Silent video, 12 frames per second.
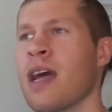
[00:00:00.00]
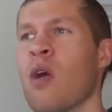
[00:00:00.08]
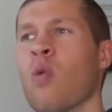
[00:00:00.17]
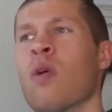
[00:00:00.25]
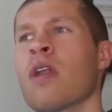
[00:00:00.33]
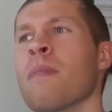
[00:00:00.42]

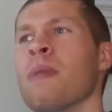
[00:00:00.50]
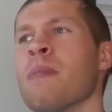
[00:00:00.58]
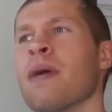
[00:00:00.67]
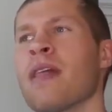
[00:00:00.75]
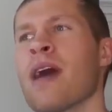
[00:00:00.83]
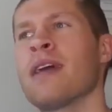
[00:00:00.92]
Now, what I
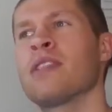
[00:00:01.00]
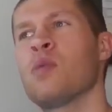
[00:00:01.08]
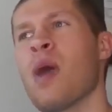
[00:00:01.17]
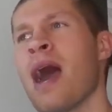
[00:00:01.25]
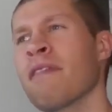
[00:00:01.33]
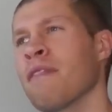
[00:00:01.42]
mean by that is
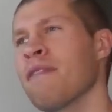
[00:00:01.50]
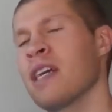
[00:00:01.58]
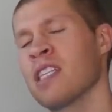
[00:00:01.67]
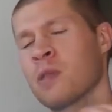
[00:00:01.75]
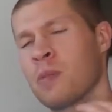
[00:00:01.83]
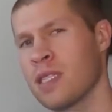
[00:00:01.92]
you have to
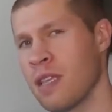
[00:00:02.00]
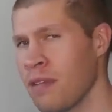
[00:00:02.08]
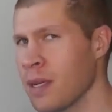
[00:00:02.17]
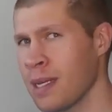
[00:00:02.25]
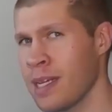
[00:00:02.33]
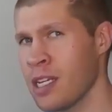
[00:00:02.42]
find a
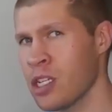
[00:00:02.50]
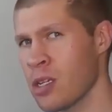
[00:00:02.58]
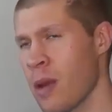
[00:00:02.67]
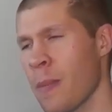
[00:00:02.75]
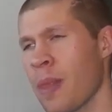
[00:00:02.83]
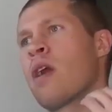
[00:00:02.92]
specific niche